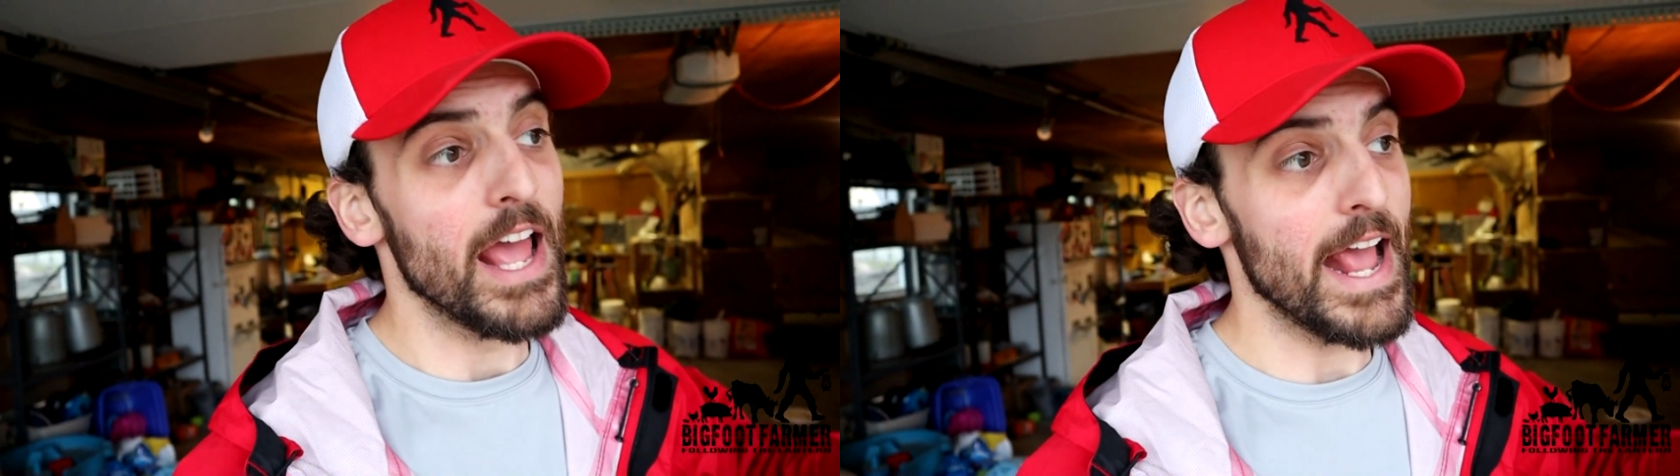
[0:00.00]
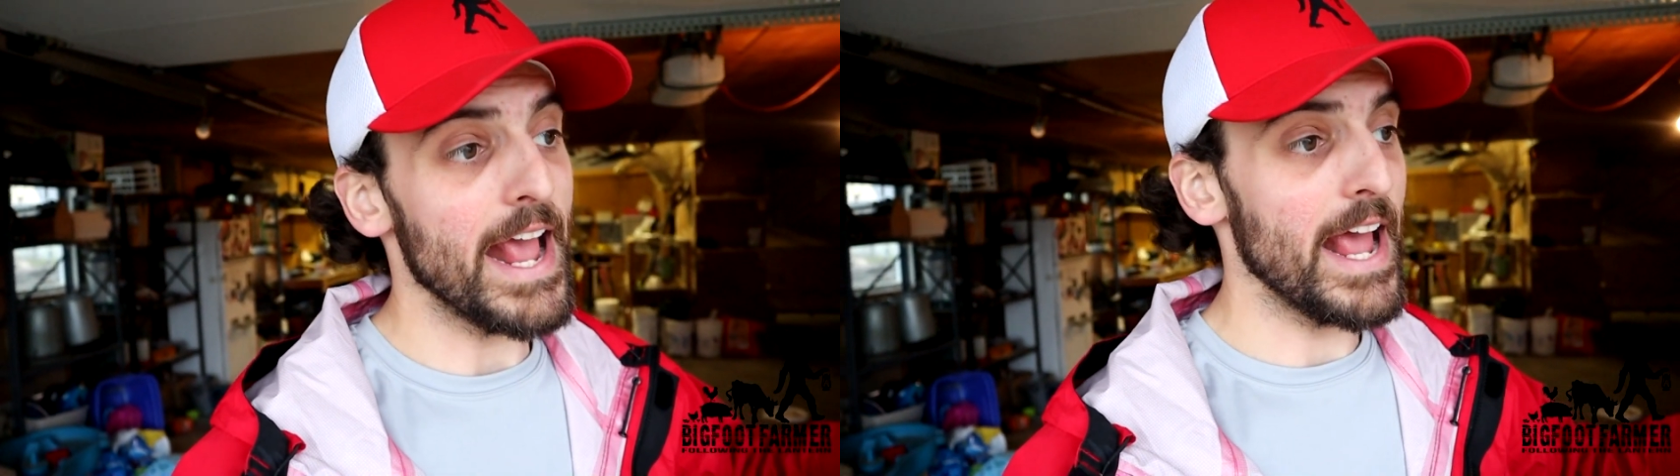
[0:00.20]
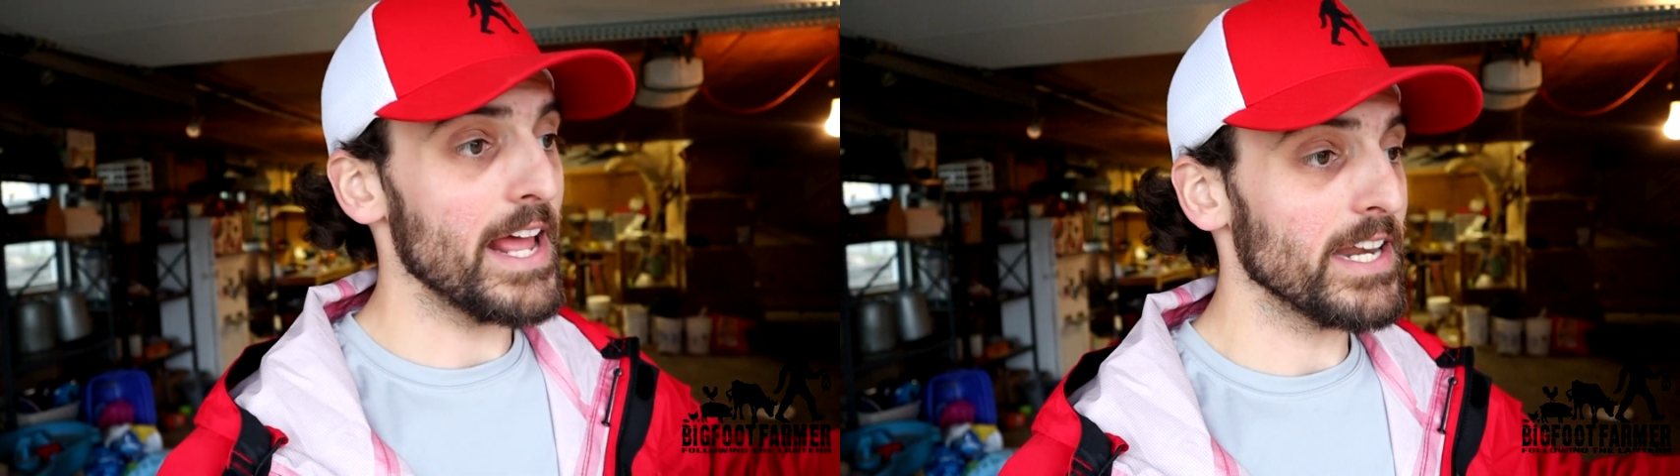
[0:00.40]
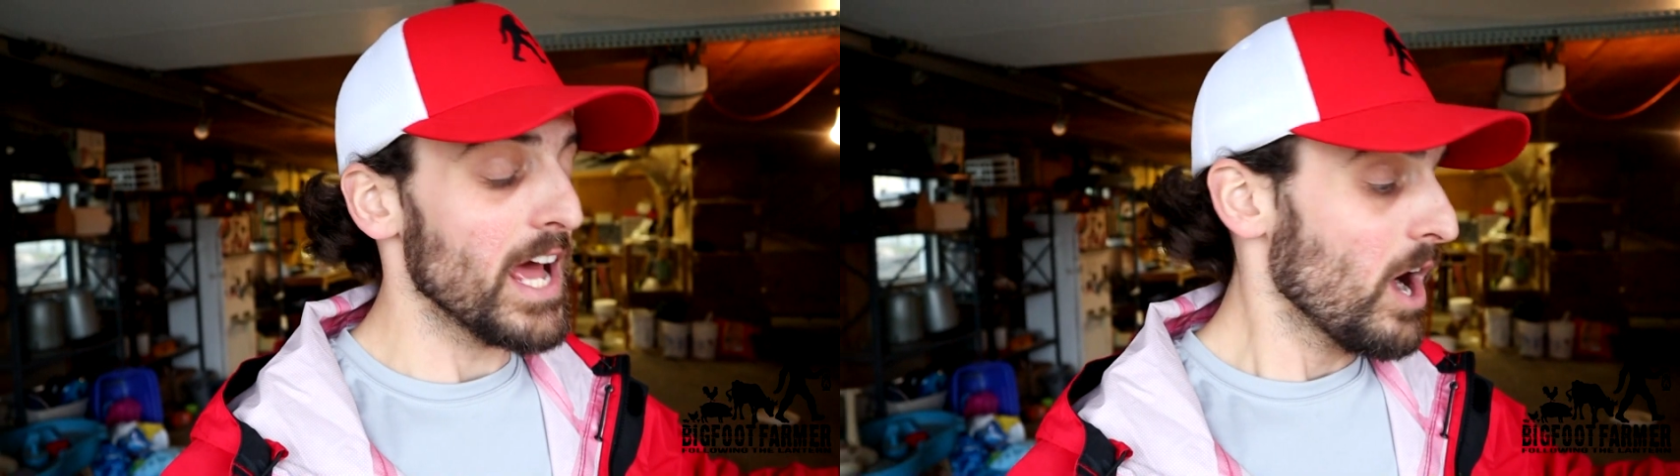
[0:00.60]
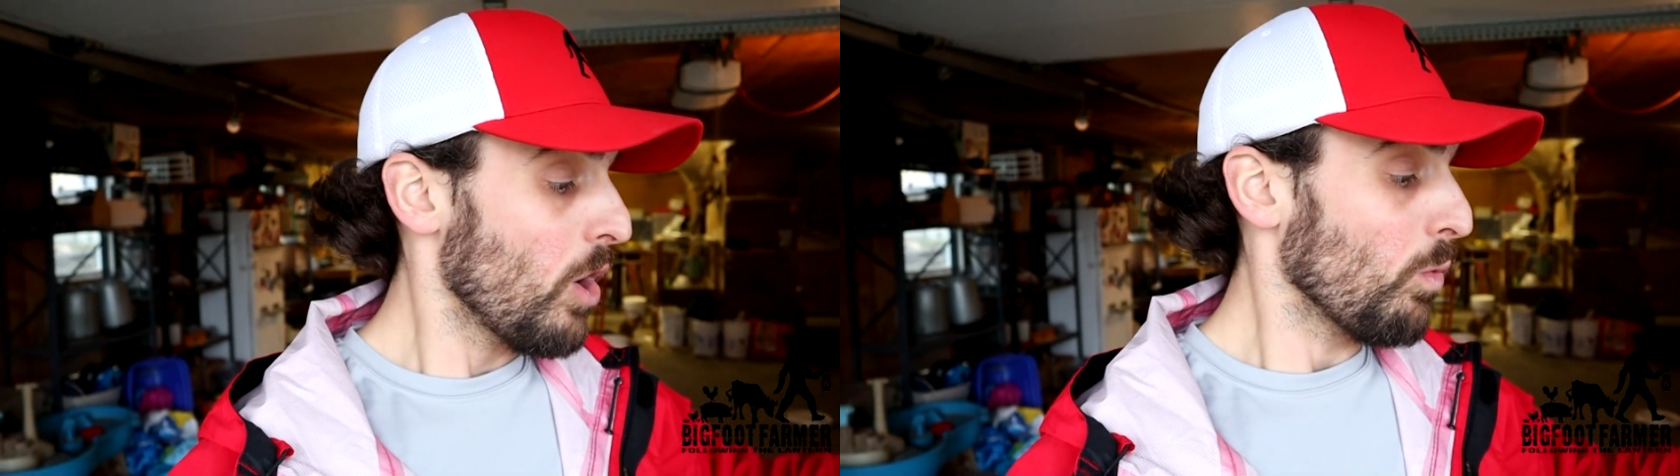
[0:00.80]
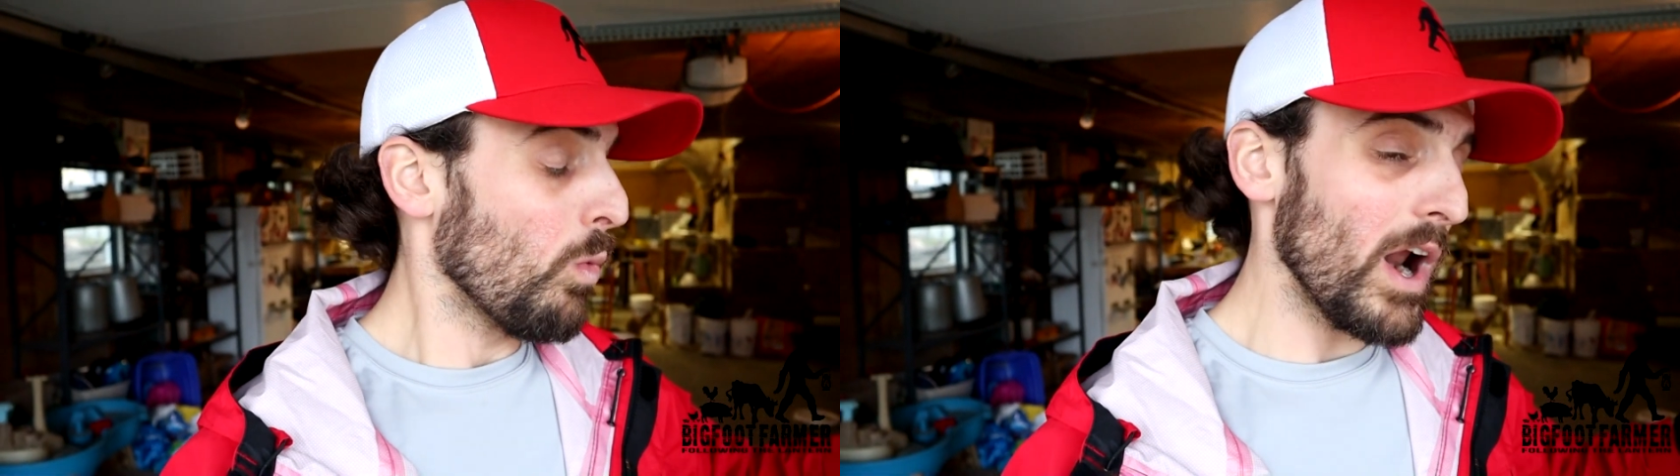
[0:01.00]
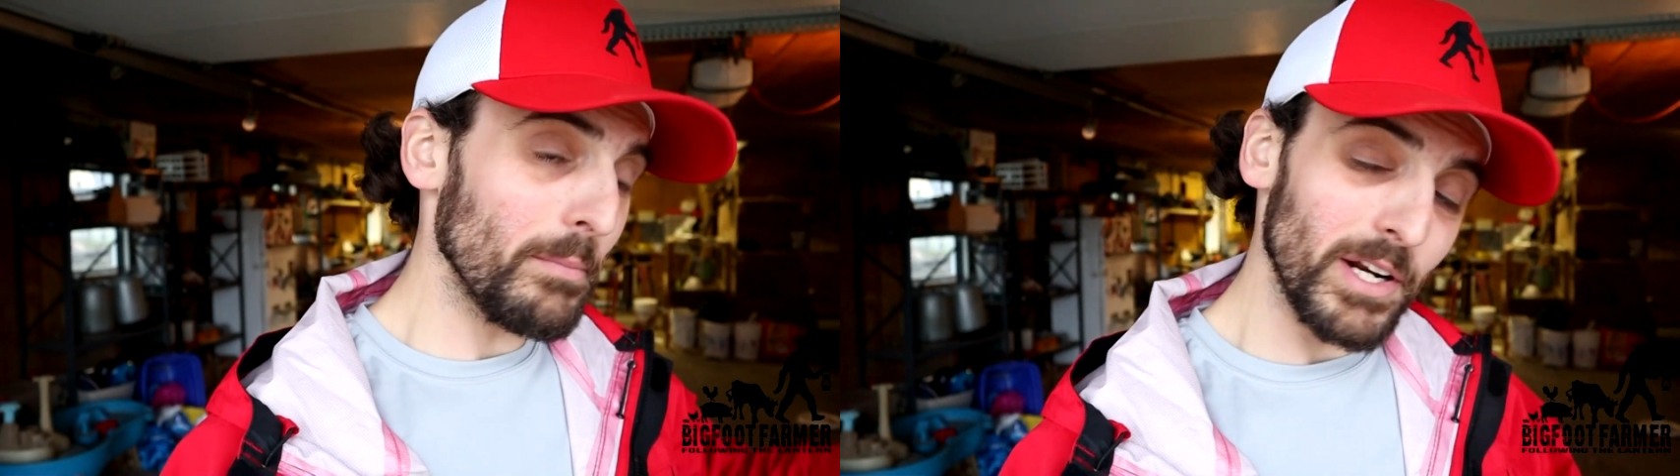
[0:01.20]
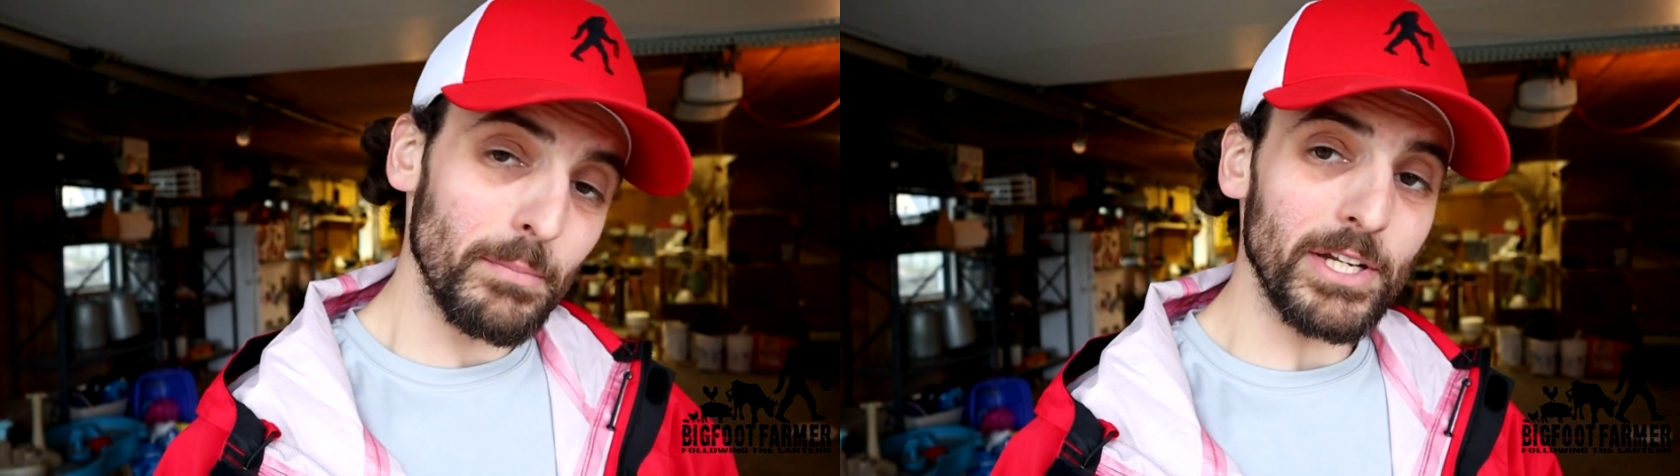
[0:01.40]
And what I'm
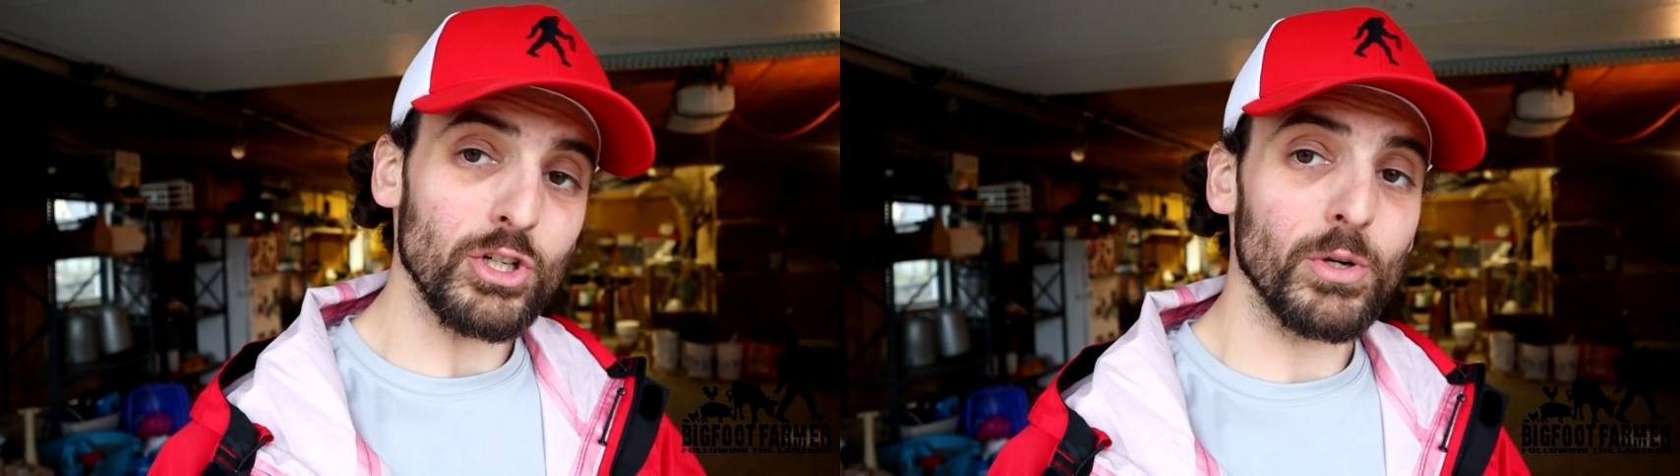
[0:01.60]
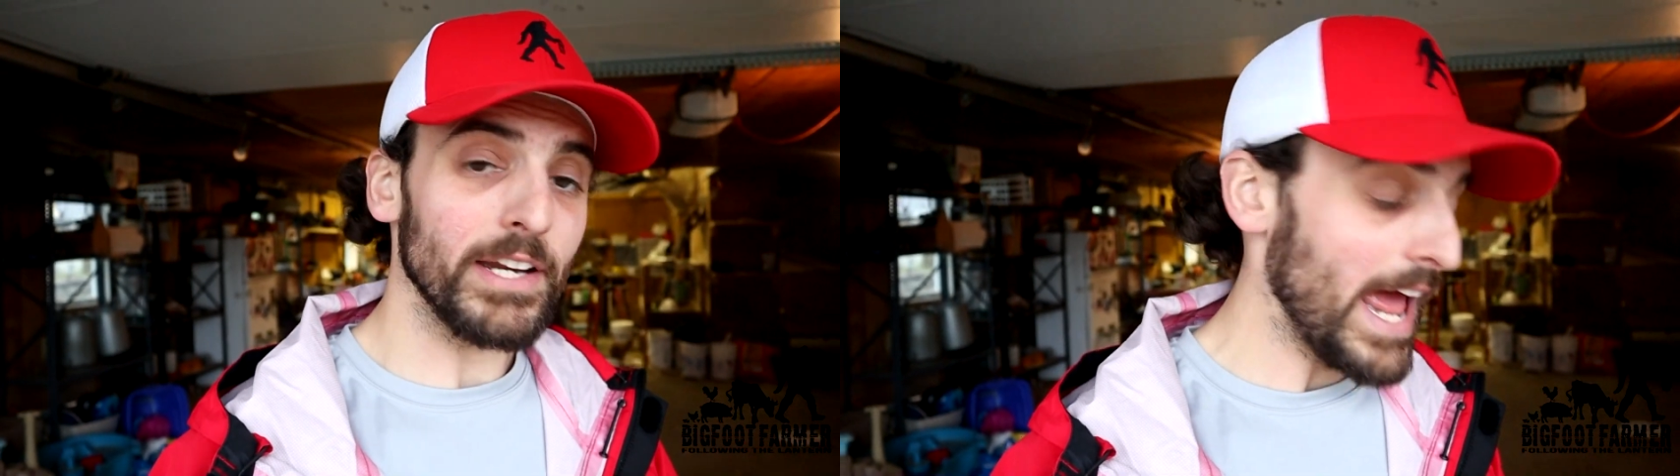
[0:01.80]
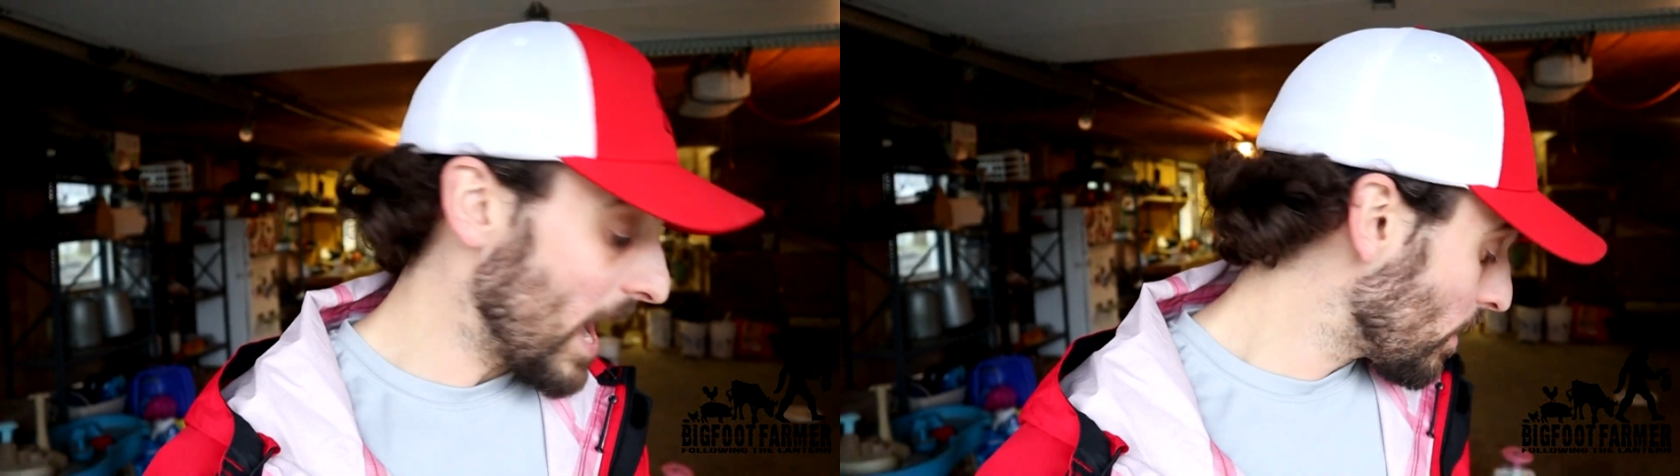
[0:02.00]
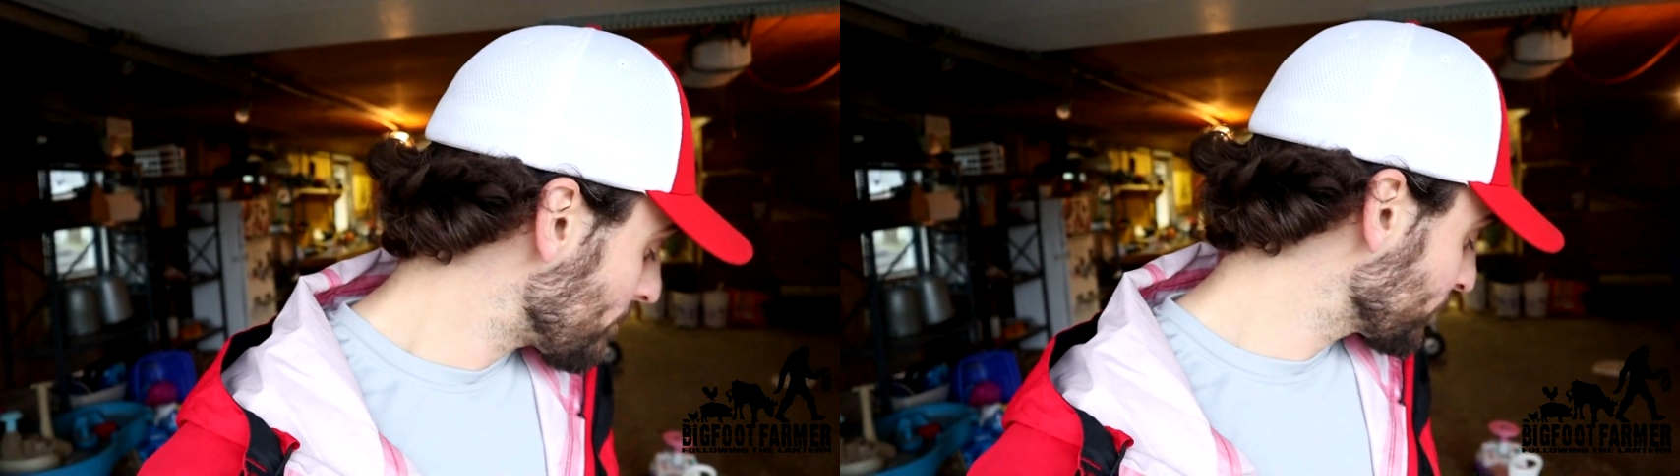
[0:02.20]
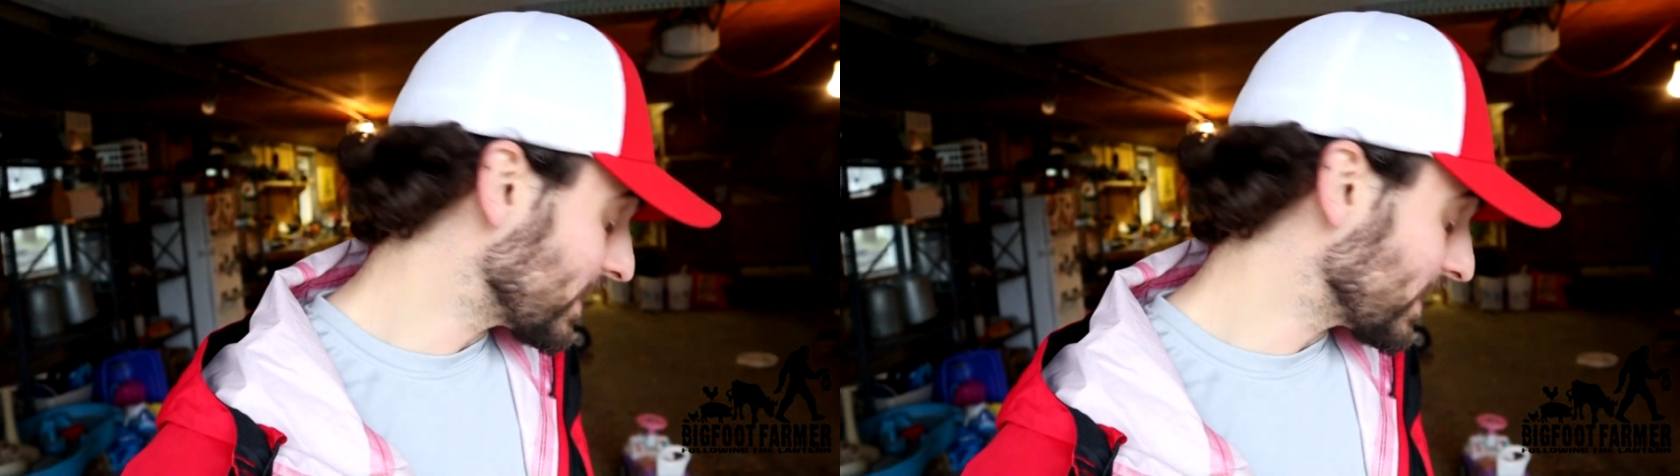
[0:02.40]
gonna be doing now